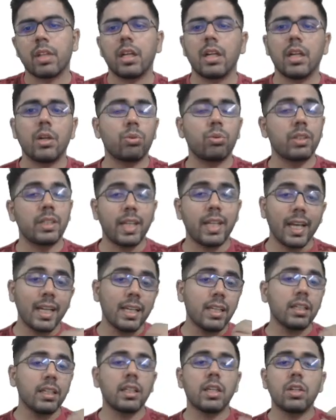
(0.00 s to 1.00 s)
Now
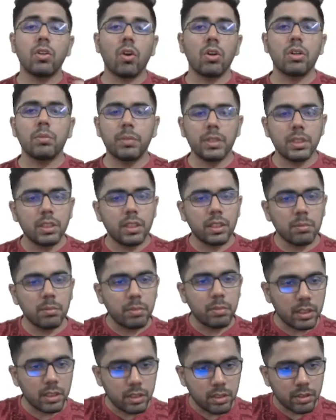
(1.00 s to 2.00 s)
10 cannot be the
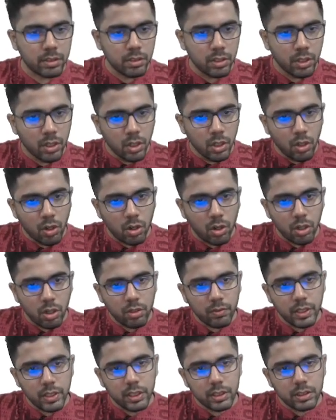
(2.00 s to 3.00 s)
remainder.
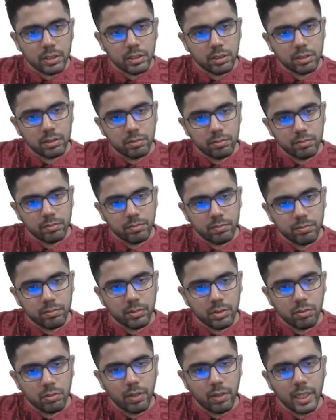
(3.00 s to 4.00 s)
Always
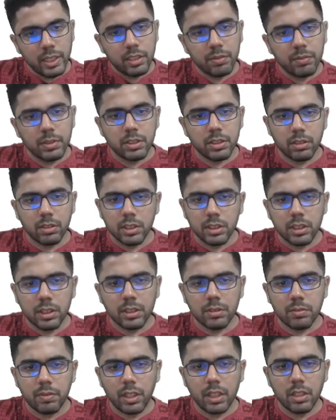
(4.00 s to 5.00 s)
while division, this is
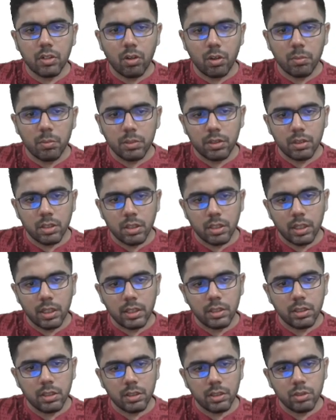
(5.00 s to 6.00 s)
very common
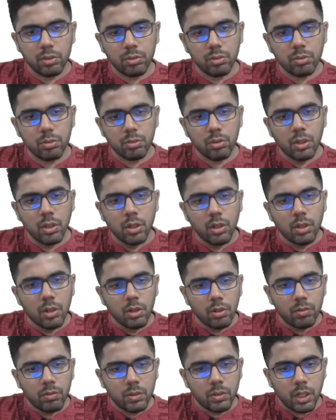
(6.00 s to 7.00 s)
and you
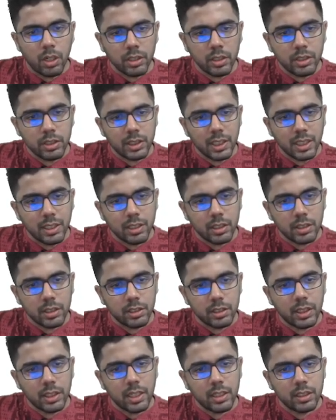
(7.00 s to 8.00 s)
would understand this,
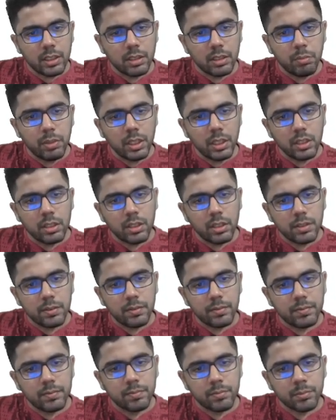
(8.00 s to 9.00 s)
that remainder
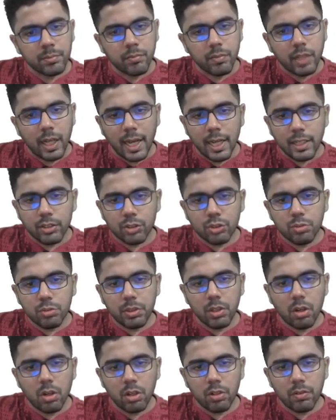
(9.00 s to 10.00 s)
has to be
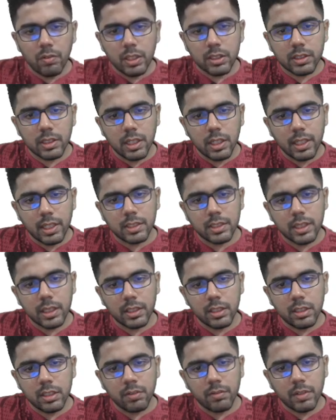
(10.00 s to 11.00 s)
always less than
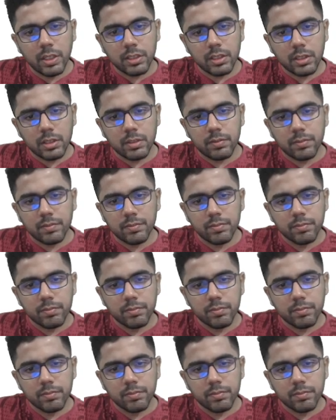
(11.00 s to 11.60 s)
the divisor.